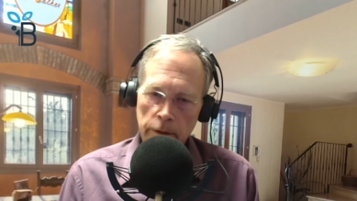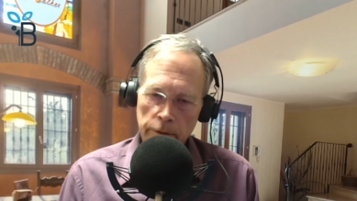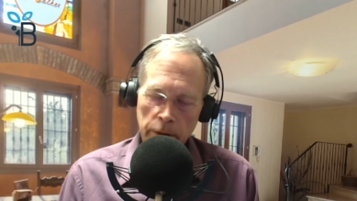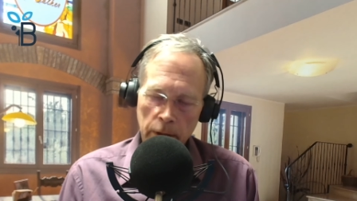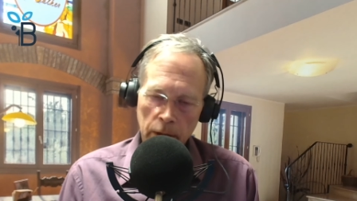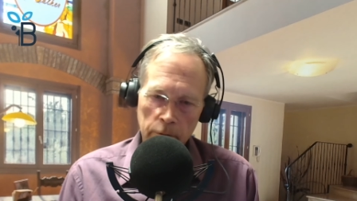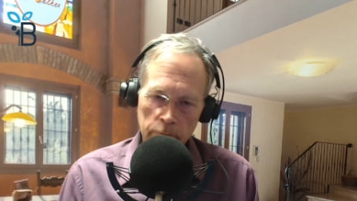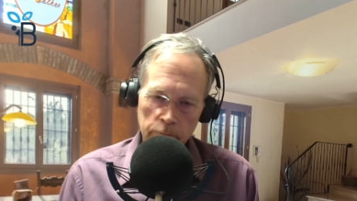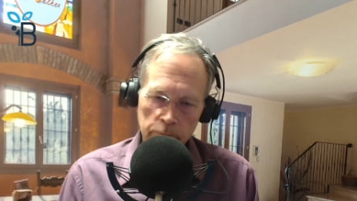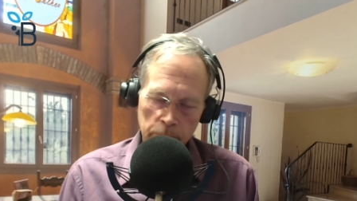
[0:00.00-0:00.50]

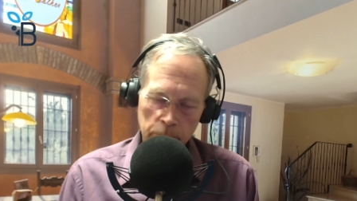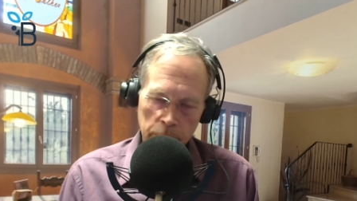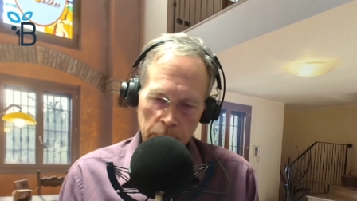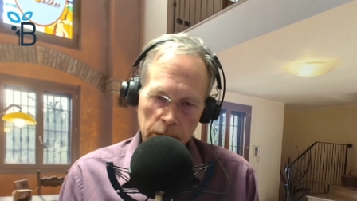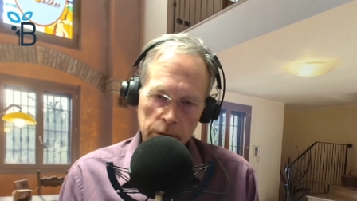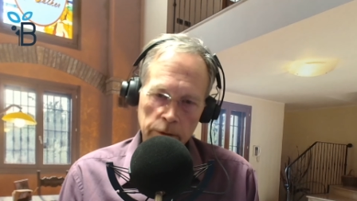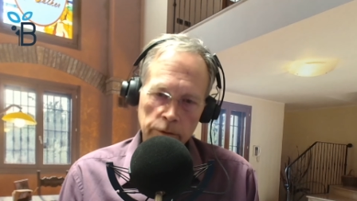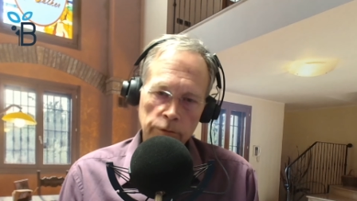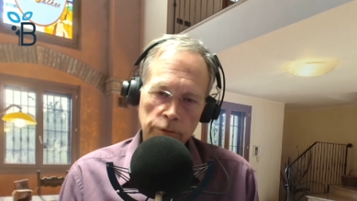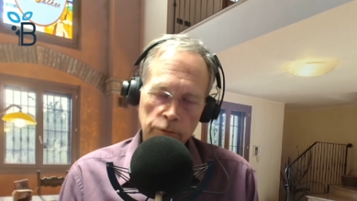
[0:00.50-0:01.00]
They've
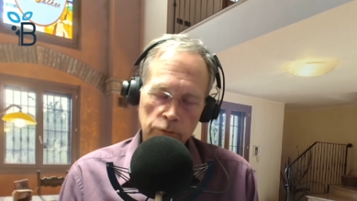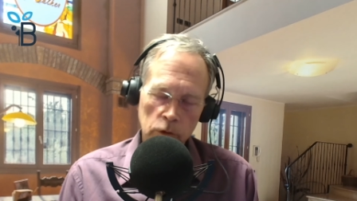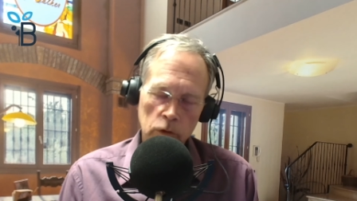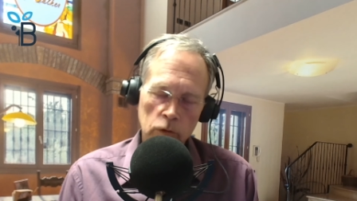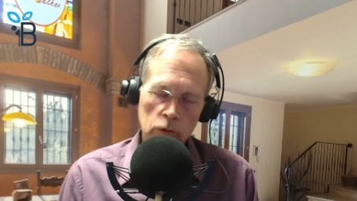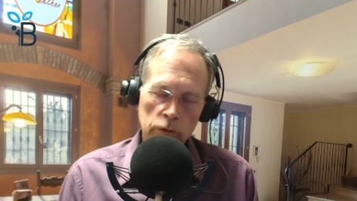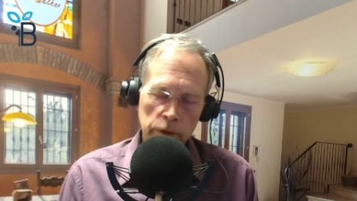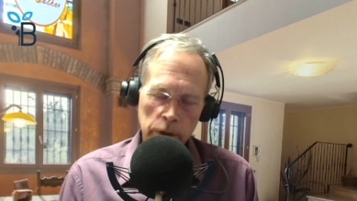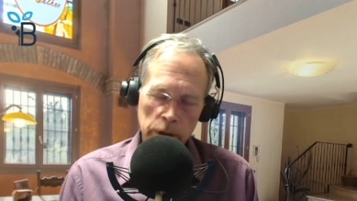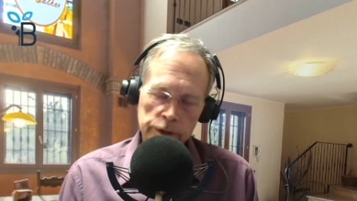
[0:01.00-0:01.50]
been
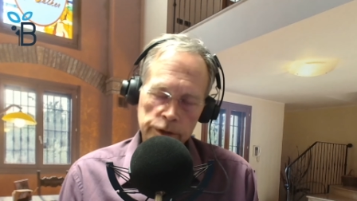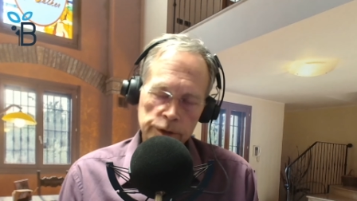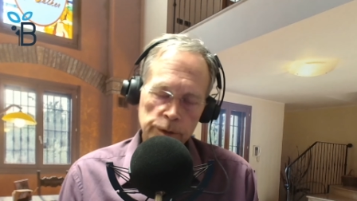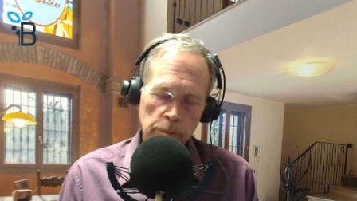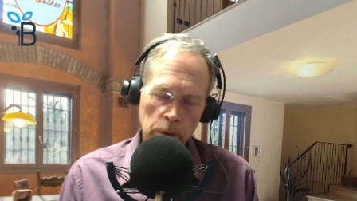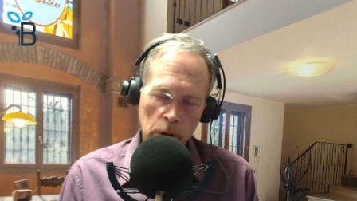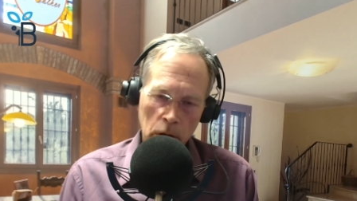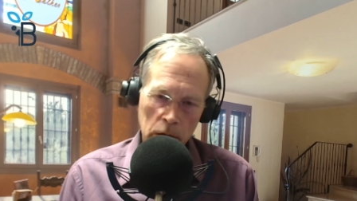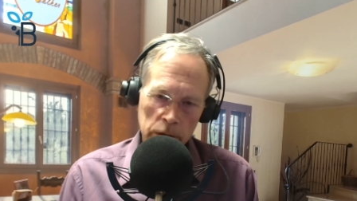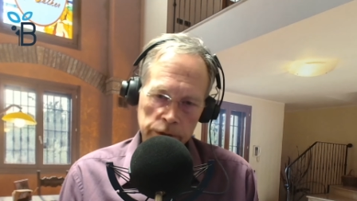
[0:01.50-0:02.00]
through this
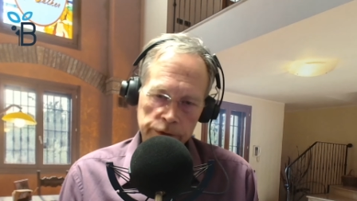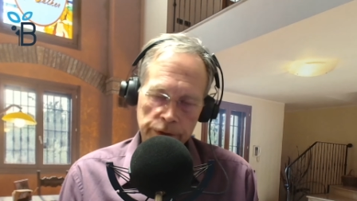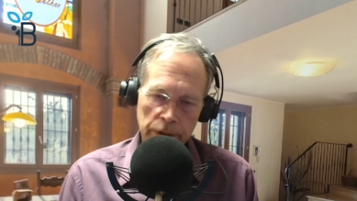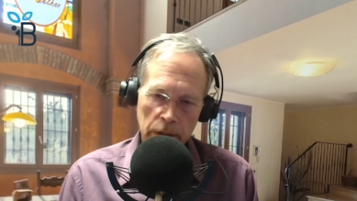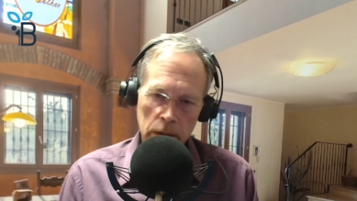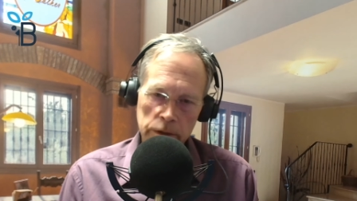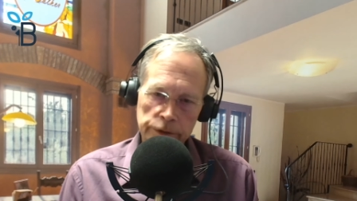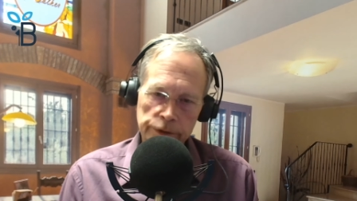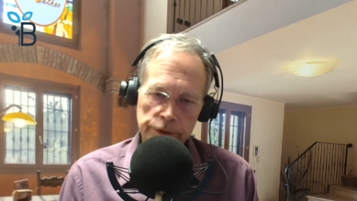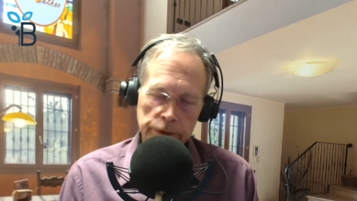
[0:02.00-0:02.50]

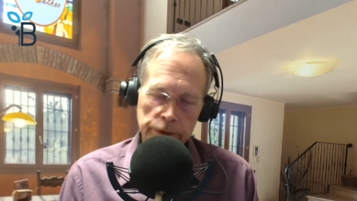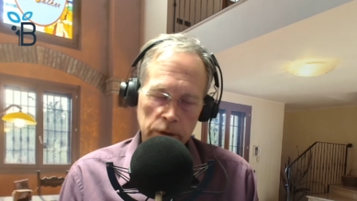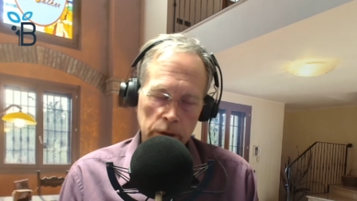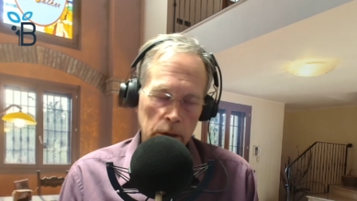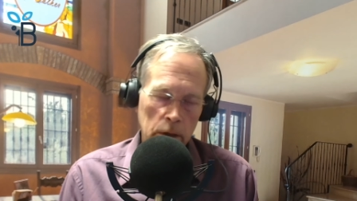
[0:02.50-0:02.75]
process.